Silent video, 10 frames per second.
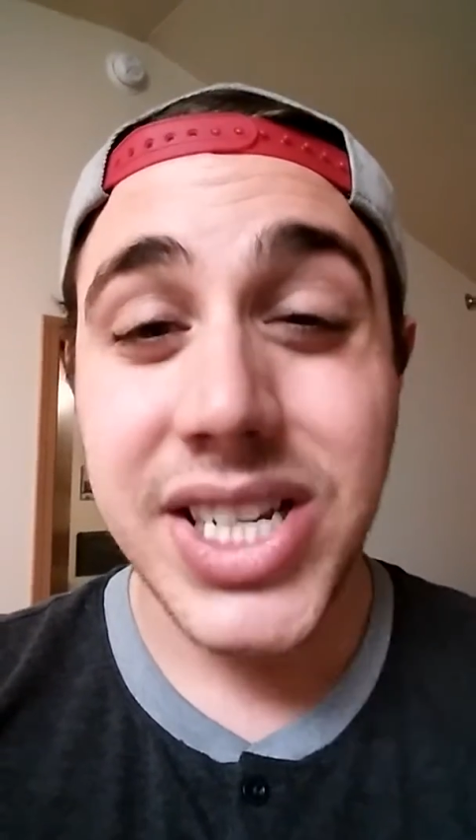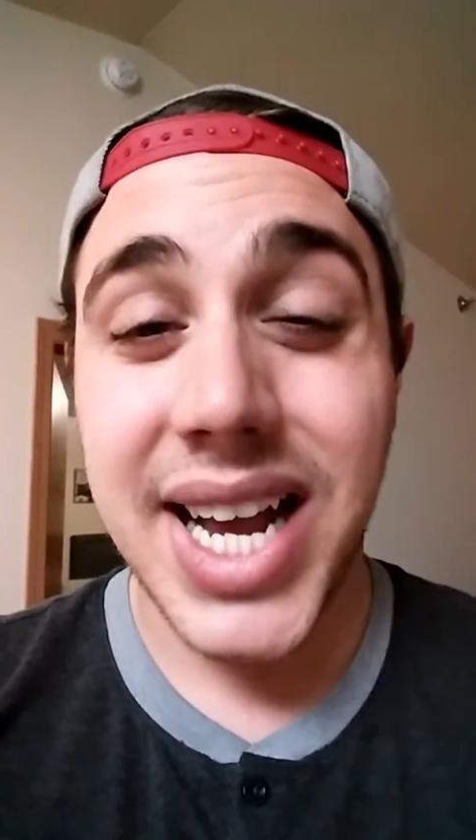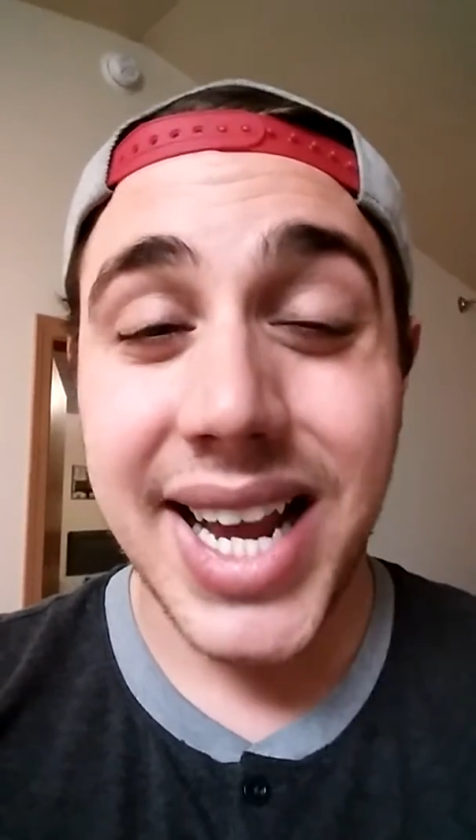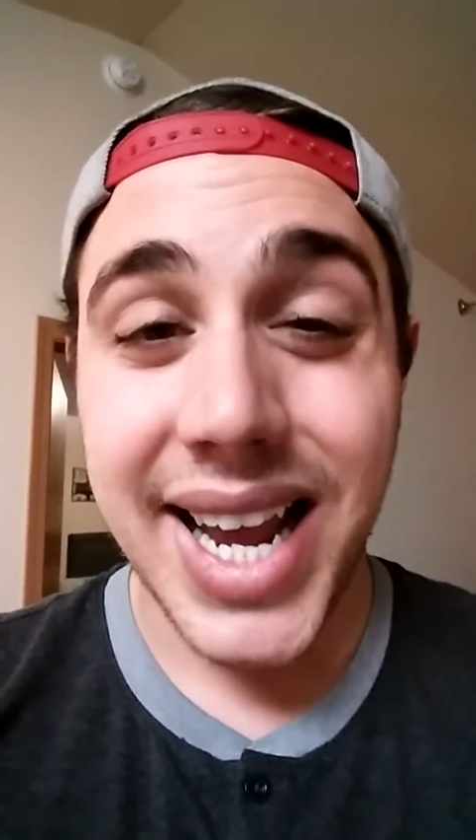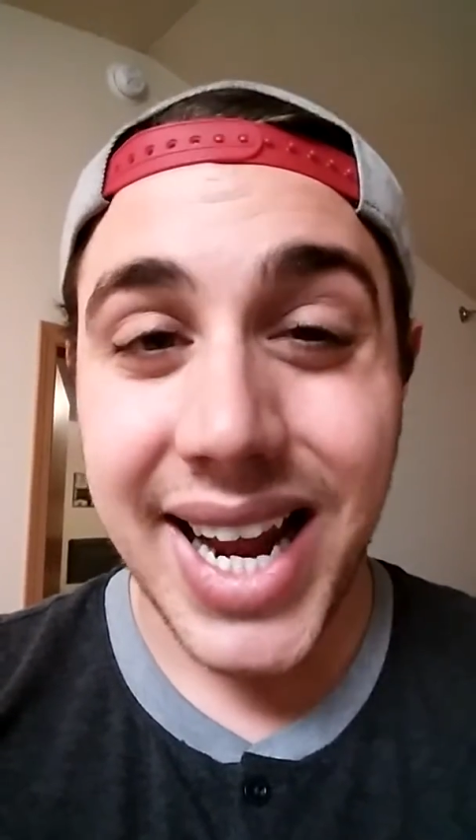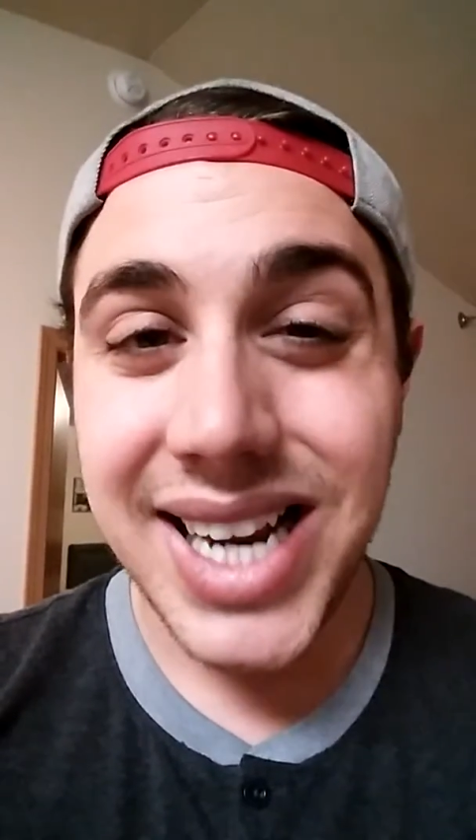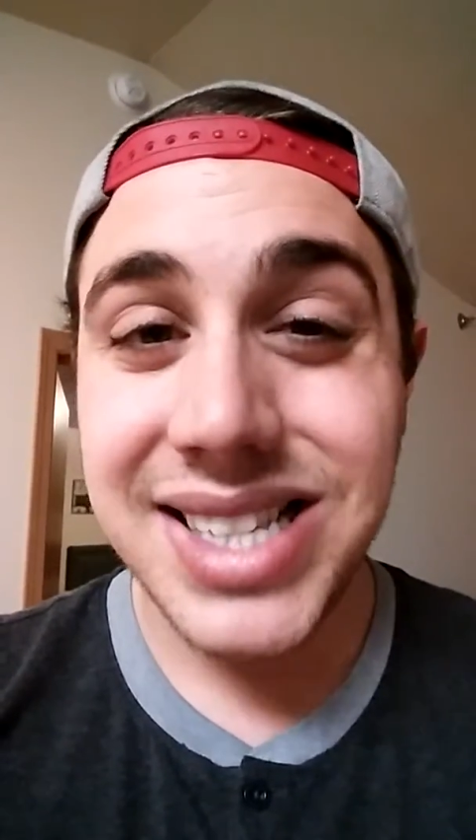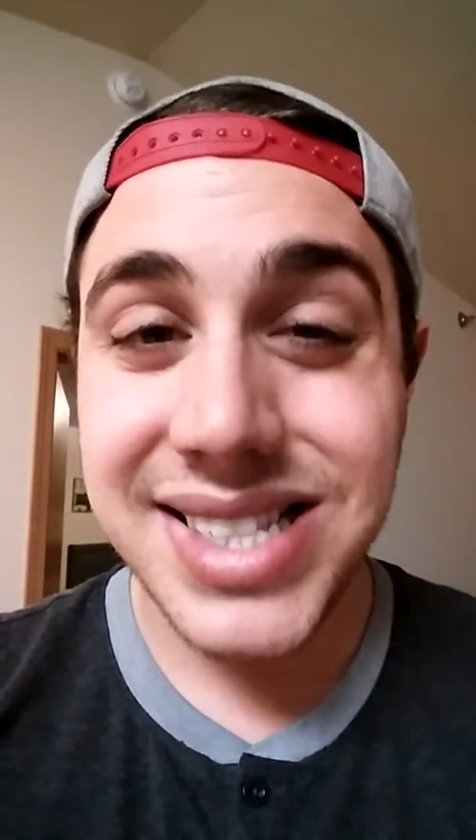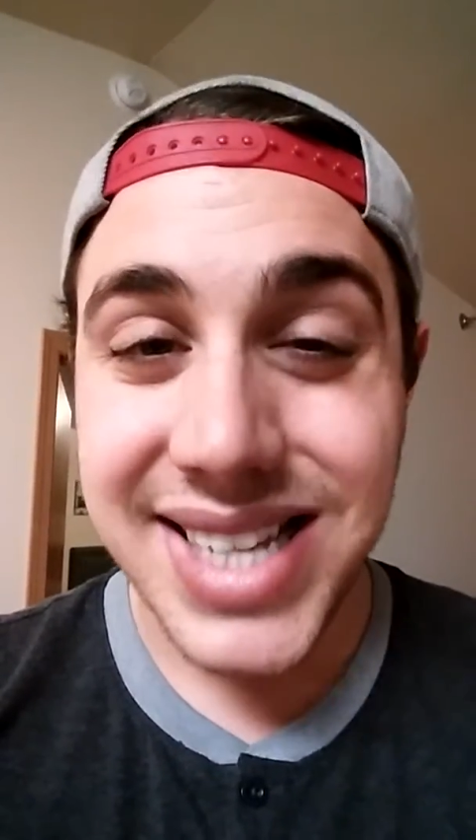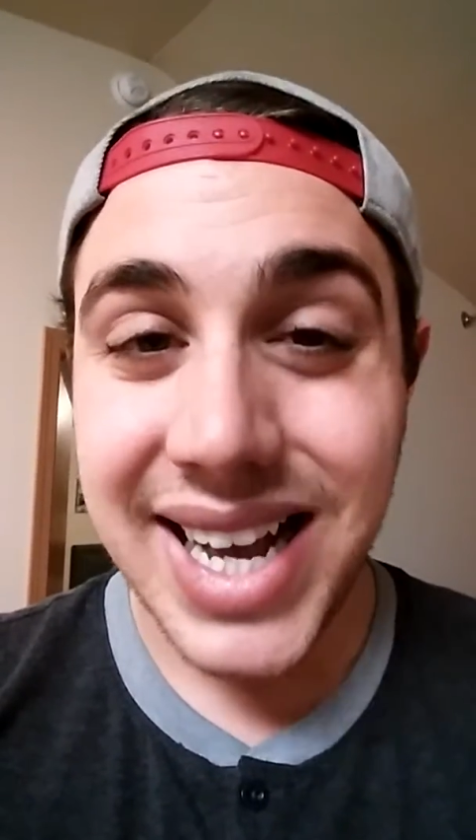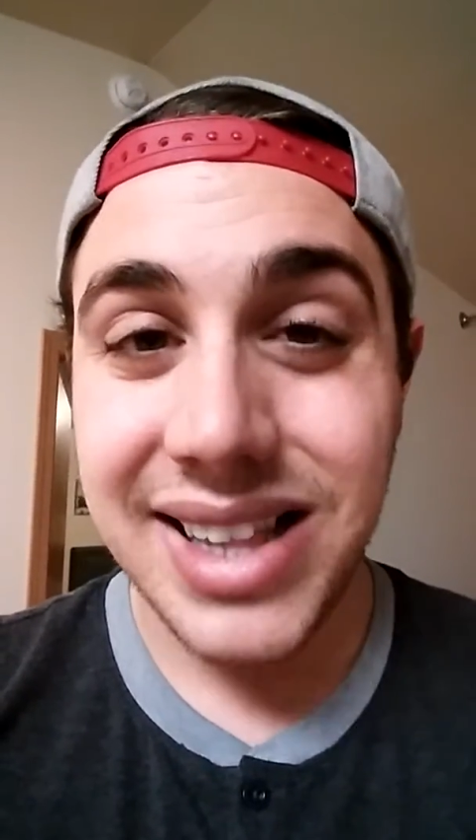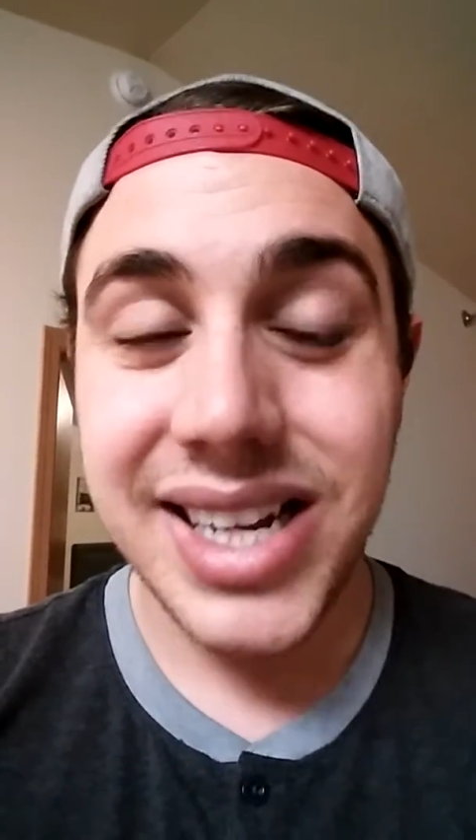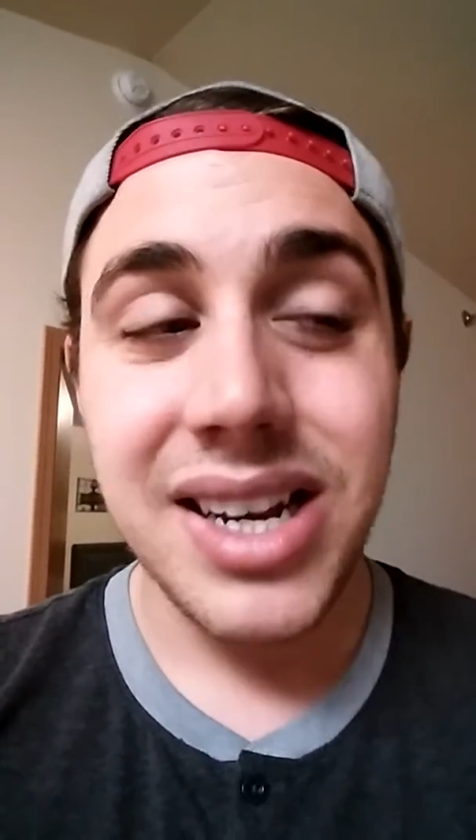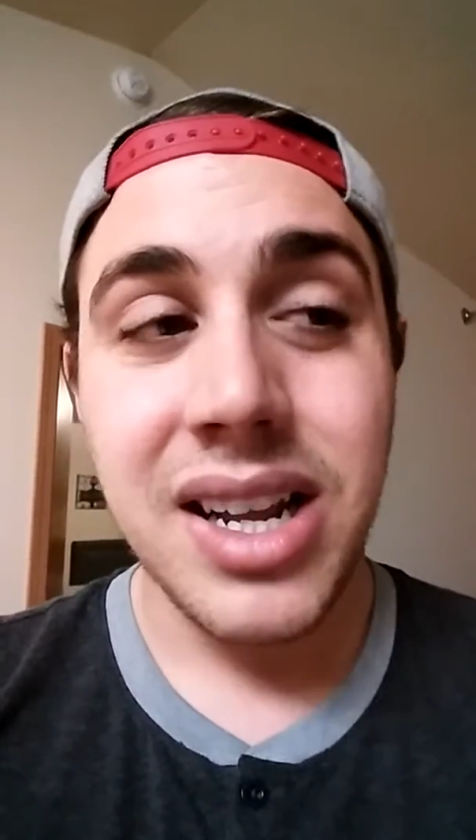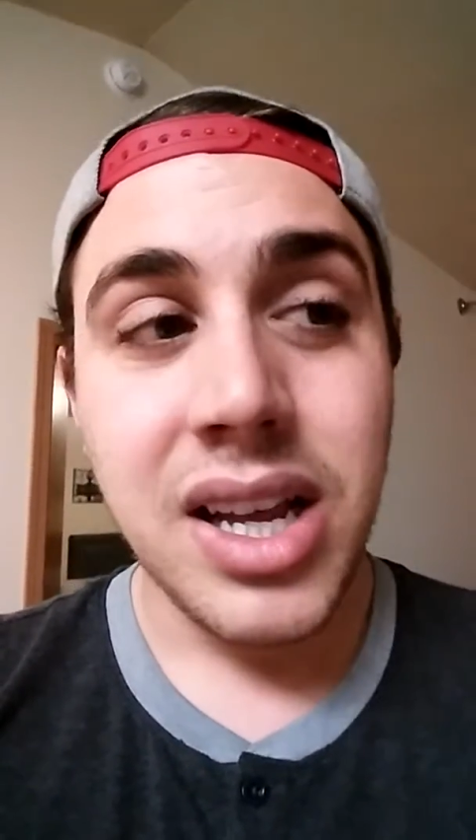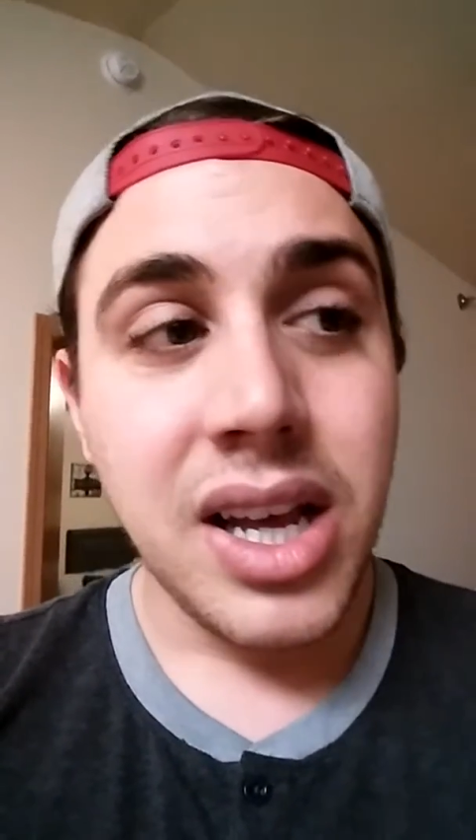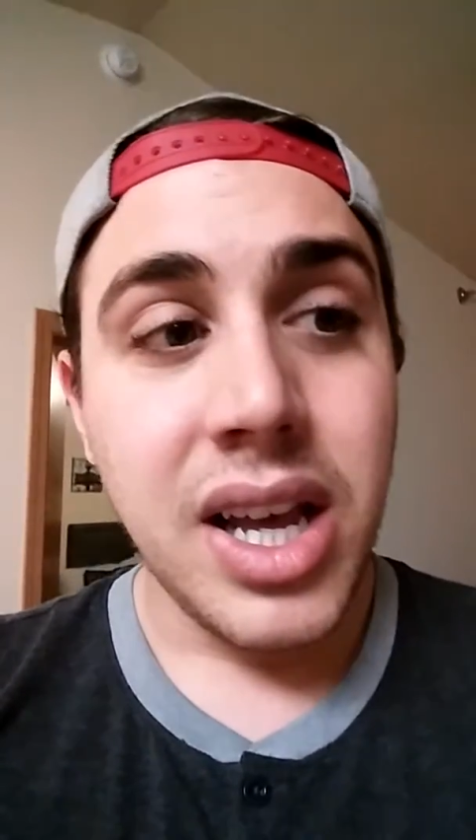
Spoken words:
I hate salad.